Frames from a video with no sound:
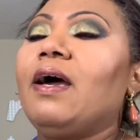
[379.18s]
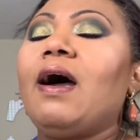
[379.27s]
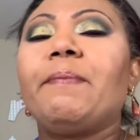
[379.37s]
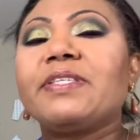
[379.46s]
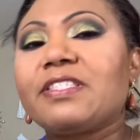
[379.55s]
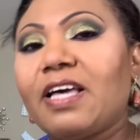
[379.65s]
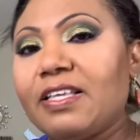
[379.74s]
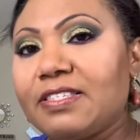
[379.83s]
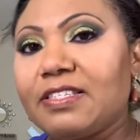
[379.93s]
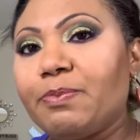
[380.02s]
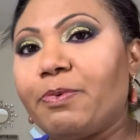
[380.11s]
I'm a side
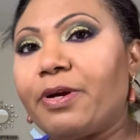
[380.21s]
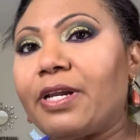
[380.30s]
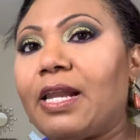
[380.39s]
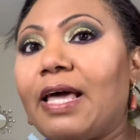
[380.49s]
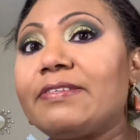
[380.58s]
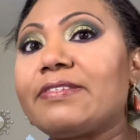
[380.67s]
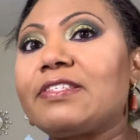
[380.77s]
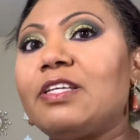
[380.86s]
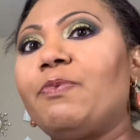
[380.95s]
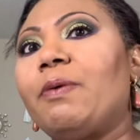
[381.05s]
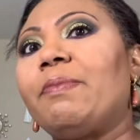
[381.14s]
sleeper and I like to
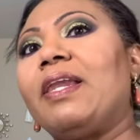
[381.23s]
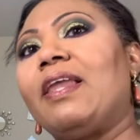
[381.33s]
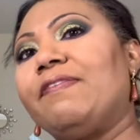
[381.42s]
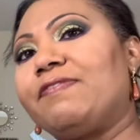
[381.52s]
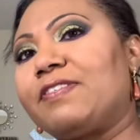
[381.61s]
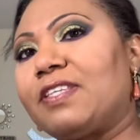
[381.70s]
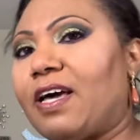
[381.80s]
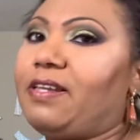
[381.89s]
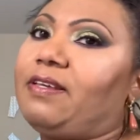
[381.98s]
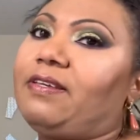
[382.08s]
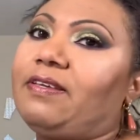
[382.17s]
sleep on my left
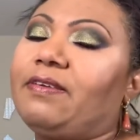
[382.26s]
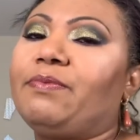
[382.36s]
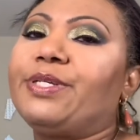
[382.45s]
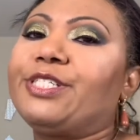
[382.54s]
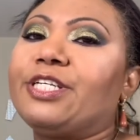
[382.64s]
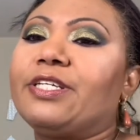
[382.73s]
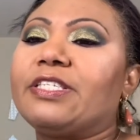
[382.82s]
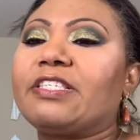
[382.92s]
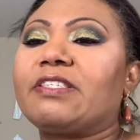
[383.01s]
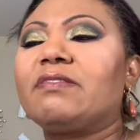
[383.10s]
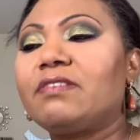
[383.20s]
side, which
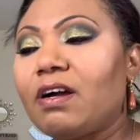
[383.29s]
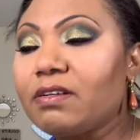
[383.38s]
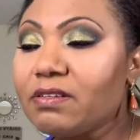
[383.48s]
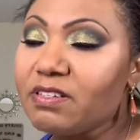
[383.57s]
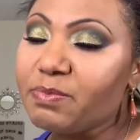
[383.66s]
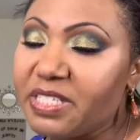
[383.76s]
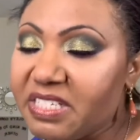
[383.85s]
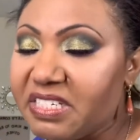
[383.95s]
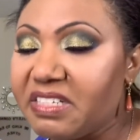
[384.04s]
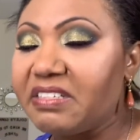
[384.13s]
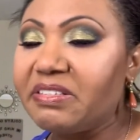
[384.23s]
is doctors may
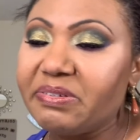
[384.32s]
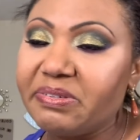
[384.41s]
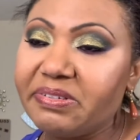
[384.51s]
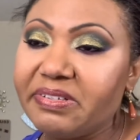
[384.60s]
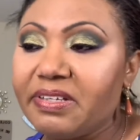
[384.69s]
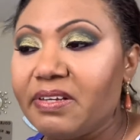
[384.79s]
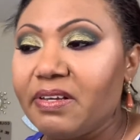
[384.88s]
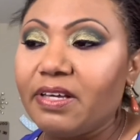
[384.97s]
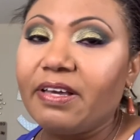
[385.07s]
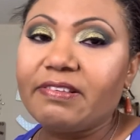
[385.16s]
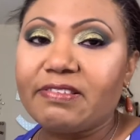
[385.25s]
tell you
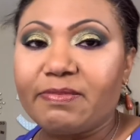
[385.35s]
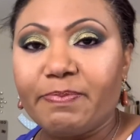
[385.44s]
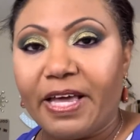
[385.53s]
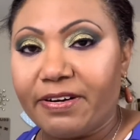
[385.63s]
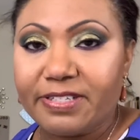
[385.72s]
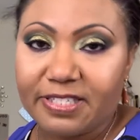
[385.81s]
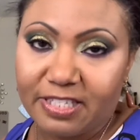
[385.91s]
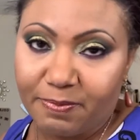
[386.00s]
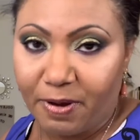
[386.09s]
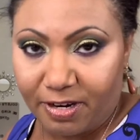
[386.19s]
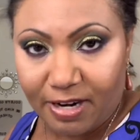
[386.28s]
it's better to
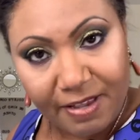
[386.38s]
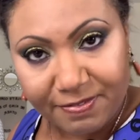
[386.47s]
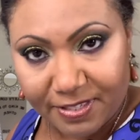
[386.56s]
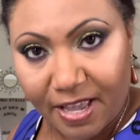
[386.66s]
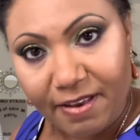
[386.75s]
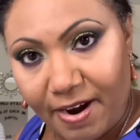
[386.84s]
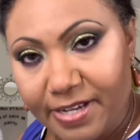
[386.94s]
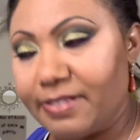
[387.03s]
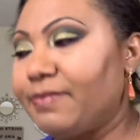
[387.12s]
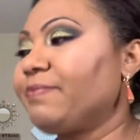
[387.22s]
sleep on your left side, right?